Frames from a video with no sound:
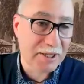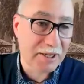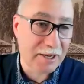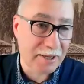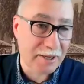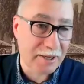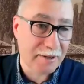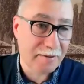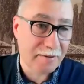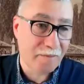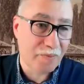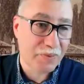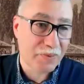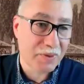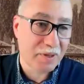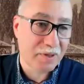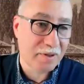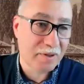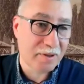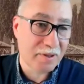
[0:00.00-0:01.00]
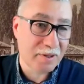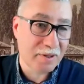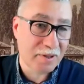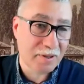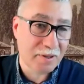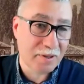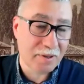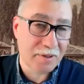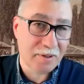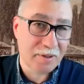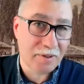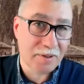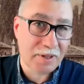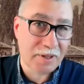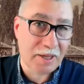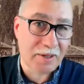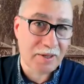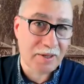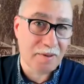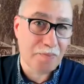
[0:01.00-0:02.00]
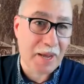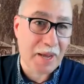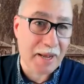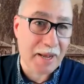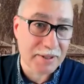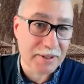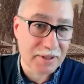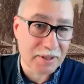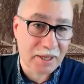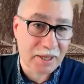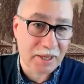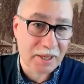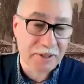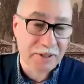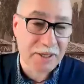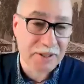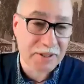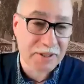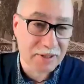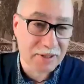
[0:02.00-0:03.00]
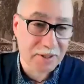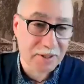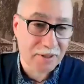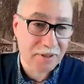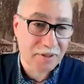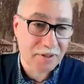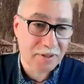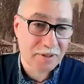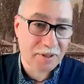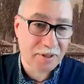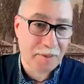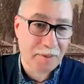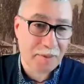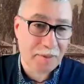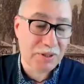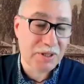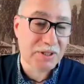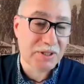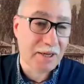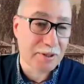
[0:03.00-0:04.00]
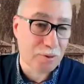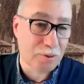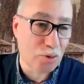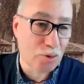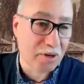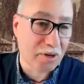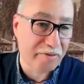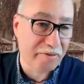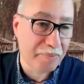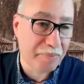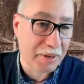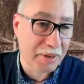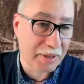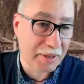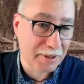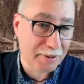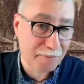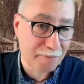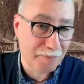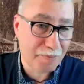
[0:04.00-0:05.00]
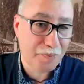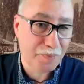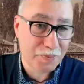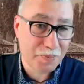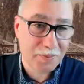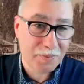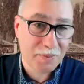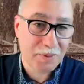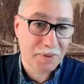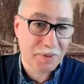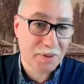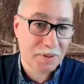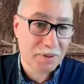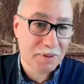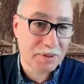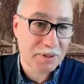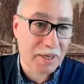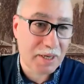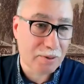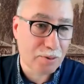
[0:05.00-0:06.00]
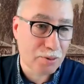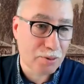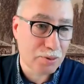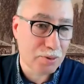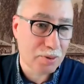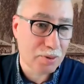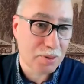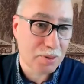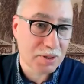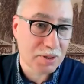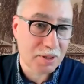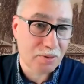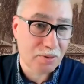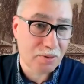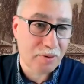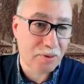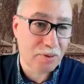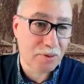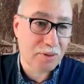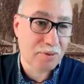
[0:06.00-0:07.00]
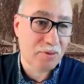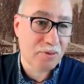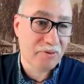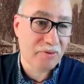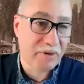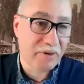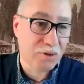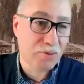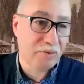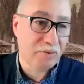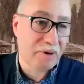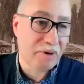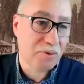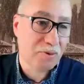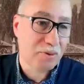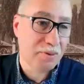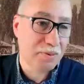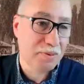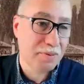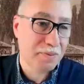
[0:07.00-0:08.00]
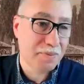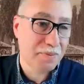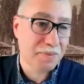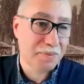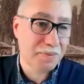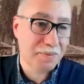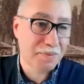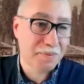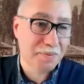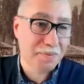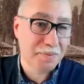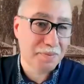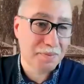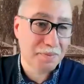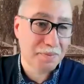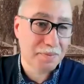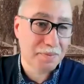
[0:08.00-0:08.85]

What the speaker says: and sees its goals for 5, 10, 50 years ahead. Thank you for your attention.